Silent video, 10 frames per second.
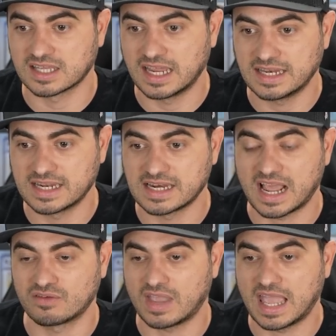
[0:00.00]
It didn't
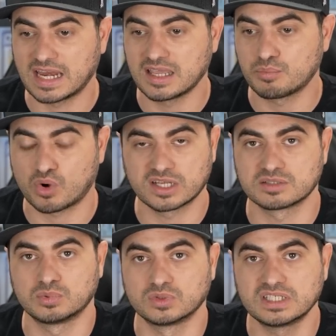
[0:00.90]
have any
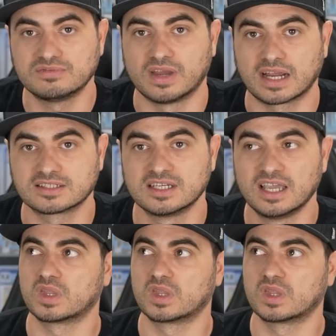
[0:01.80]
pressable defects.